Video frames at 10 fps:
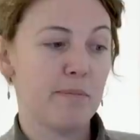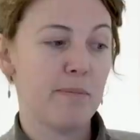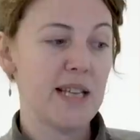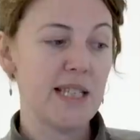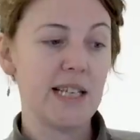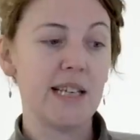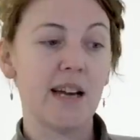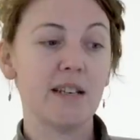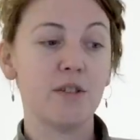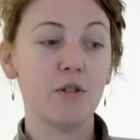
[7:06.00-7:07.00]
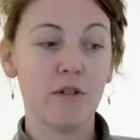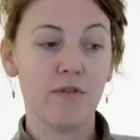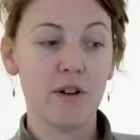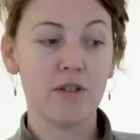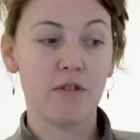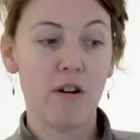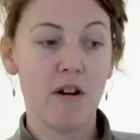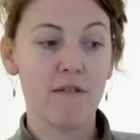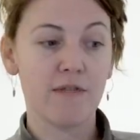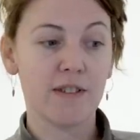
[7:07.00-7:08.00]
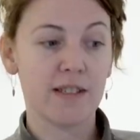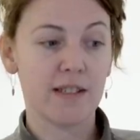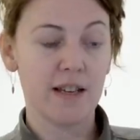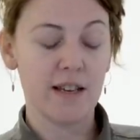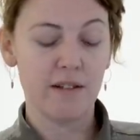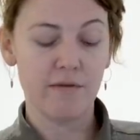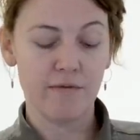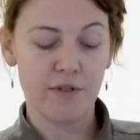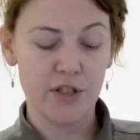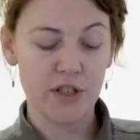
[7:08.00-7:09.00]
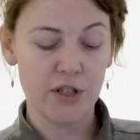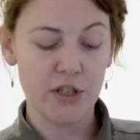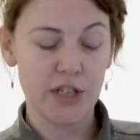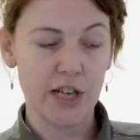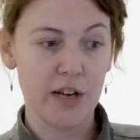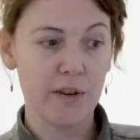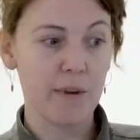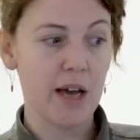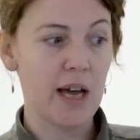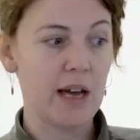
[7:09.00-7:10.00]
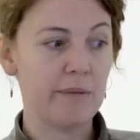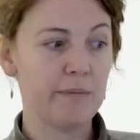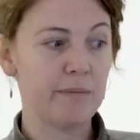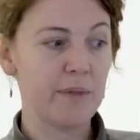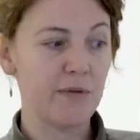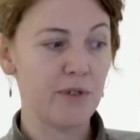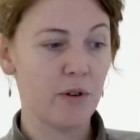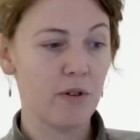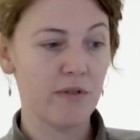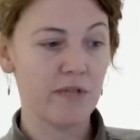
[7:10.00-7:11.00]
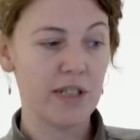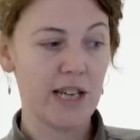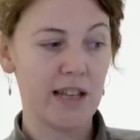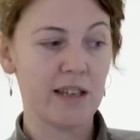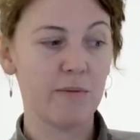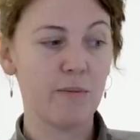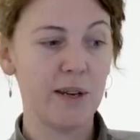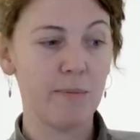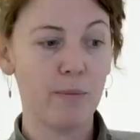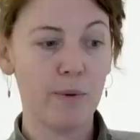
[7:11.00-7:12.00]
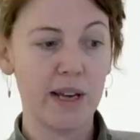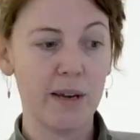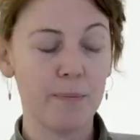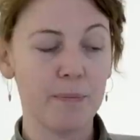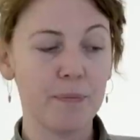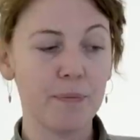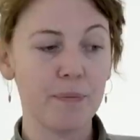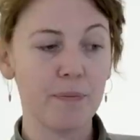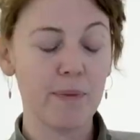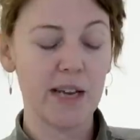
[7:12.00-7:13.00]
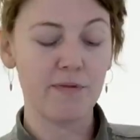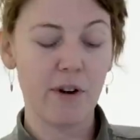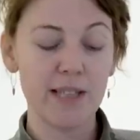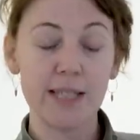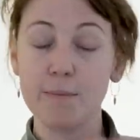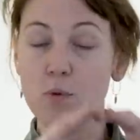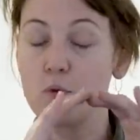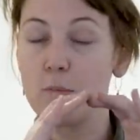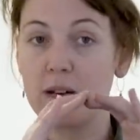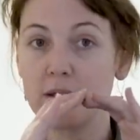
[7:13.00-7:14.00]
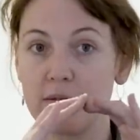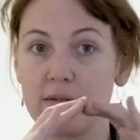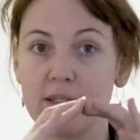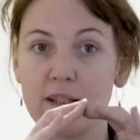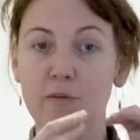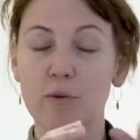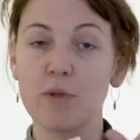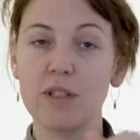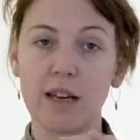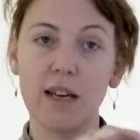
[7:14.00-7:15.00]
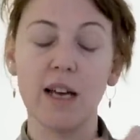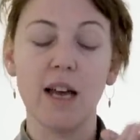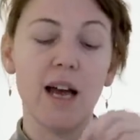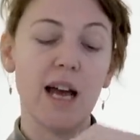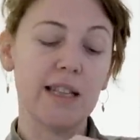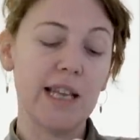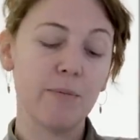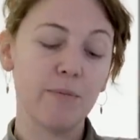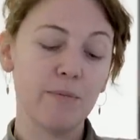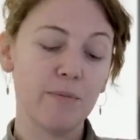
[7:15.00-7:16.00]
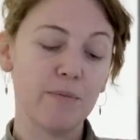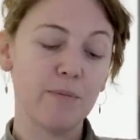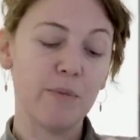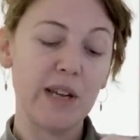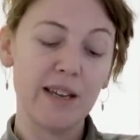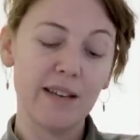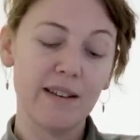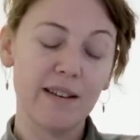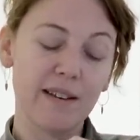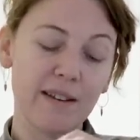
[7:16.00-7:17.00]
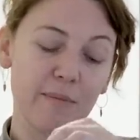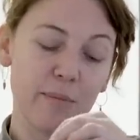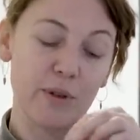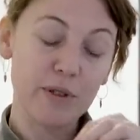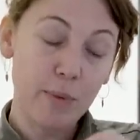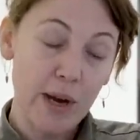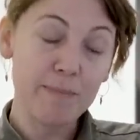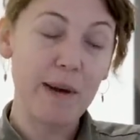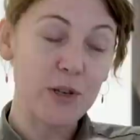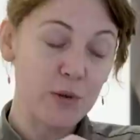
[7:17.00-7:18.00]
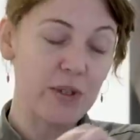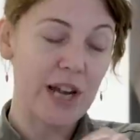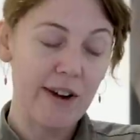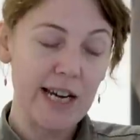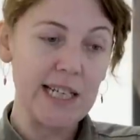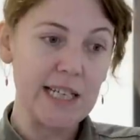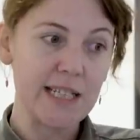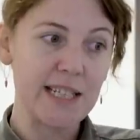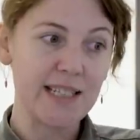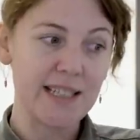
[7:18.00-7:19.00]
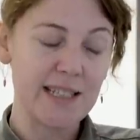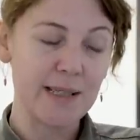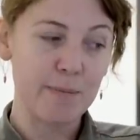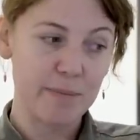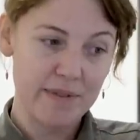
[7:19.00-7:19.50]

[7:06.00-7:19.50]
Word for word: Basically, I took photographs in the studio with the photographer together. We made very small puddles of water, and then we put petrol directly into these